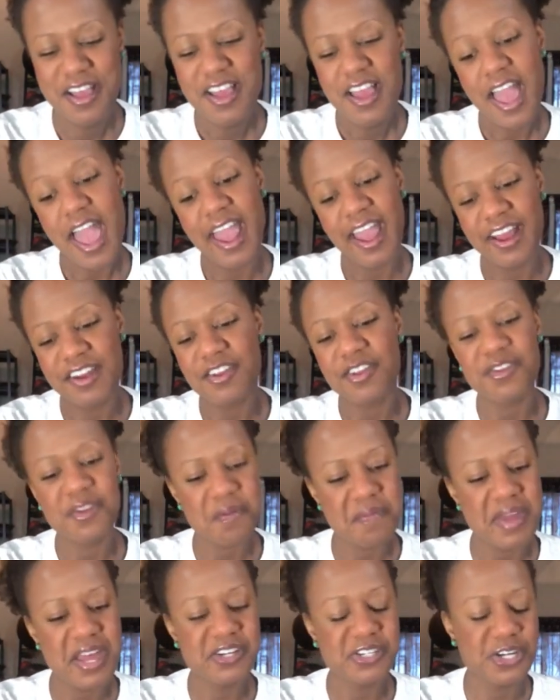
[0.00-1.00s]
and a little
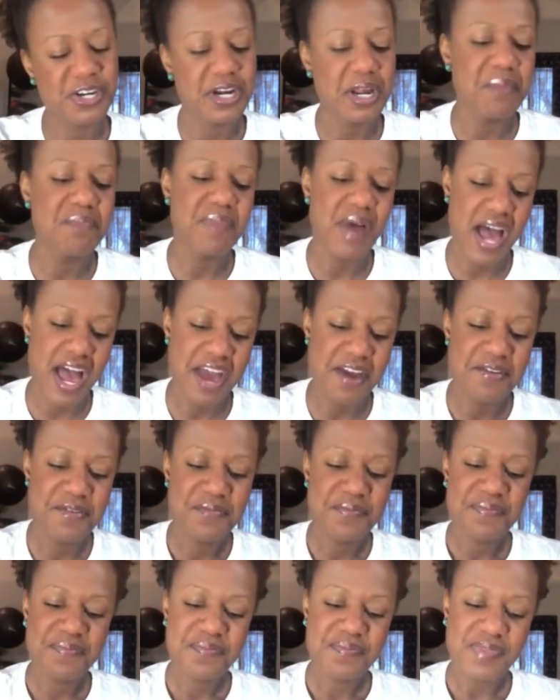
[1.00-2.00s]
bit dirty, but
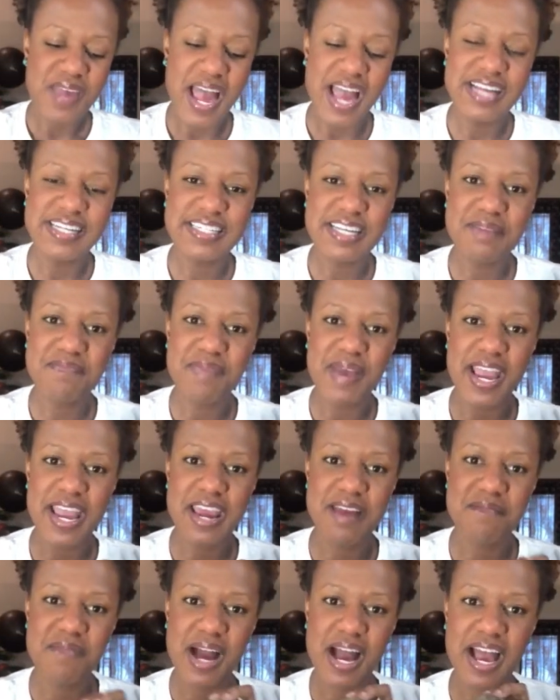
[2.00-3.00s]
I did
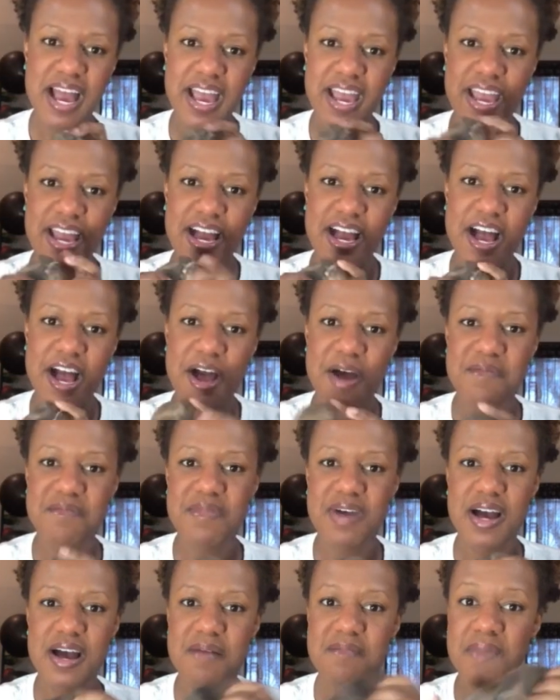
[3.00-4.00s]
paint my
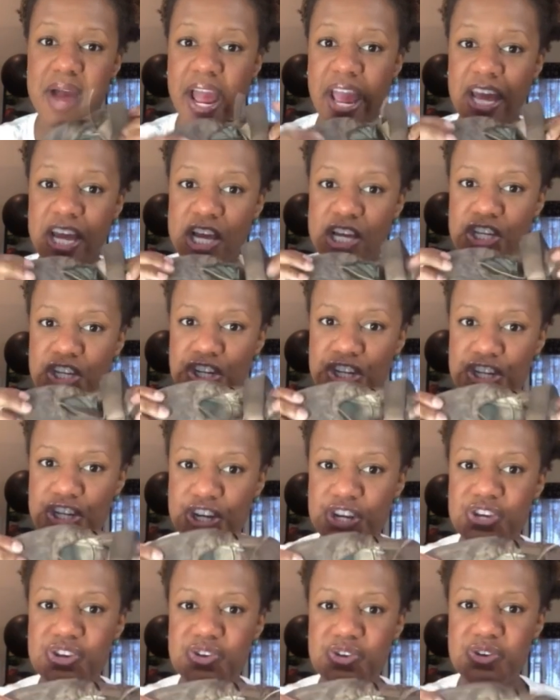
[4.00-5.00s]

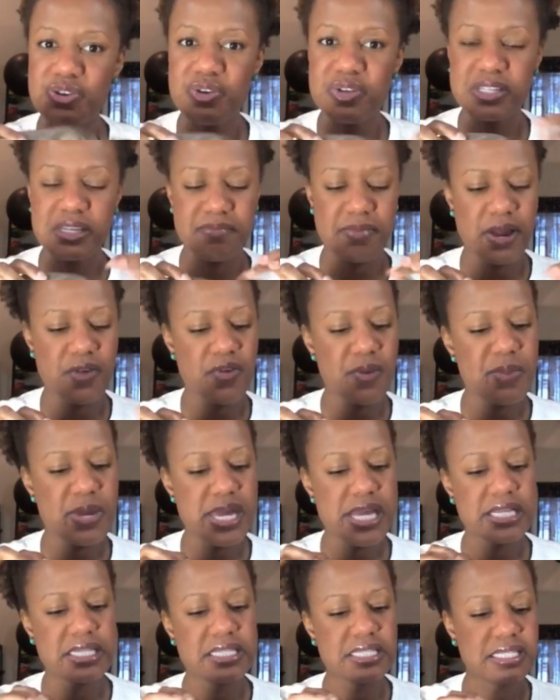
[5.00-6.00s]
shoes and my
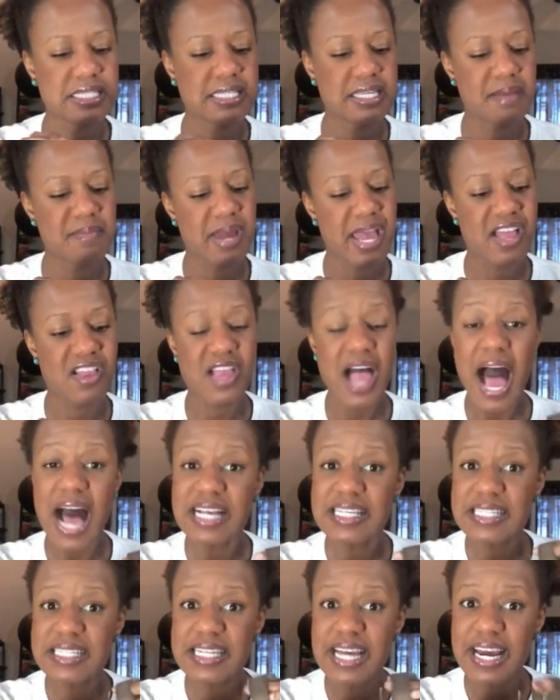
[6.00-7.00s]
ribbons and my
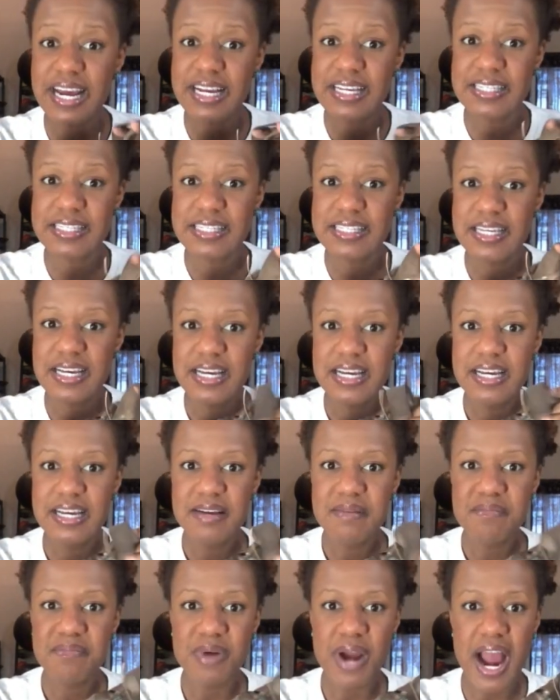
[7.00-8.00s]
elastics
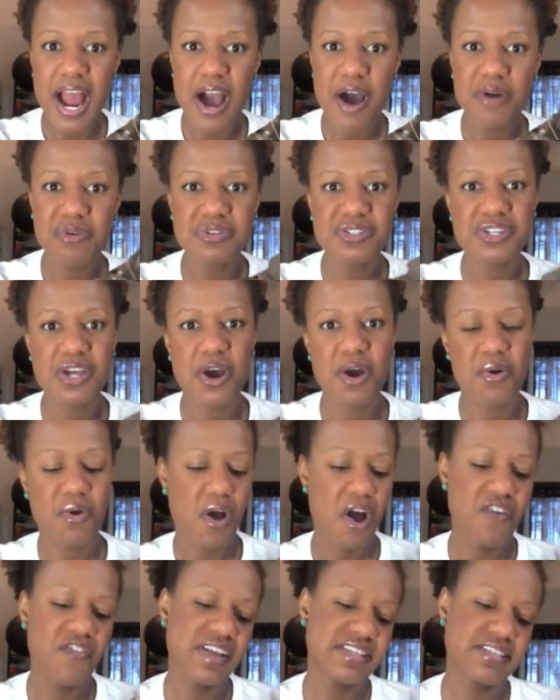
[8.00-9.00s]
brown, so
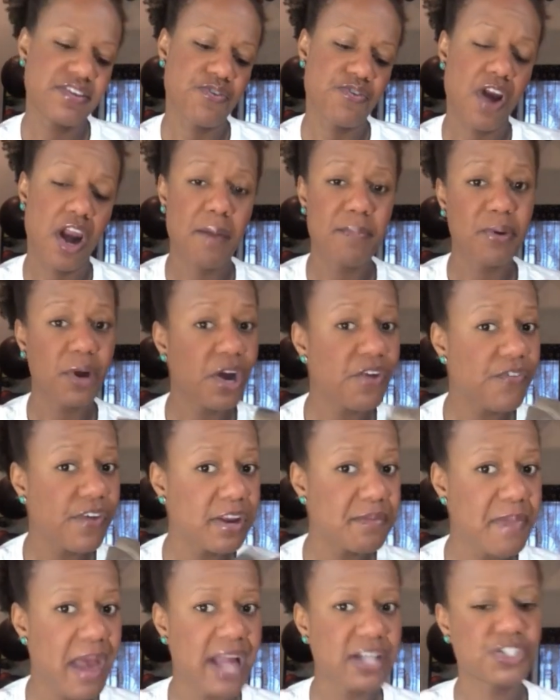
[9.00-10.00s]
obviously they're not a perfect
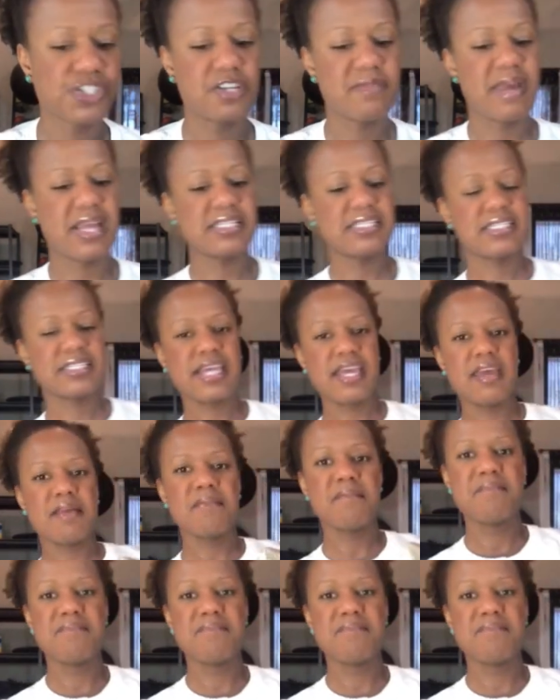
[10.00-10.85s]
match to my skin,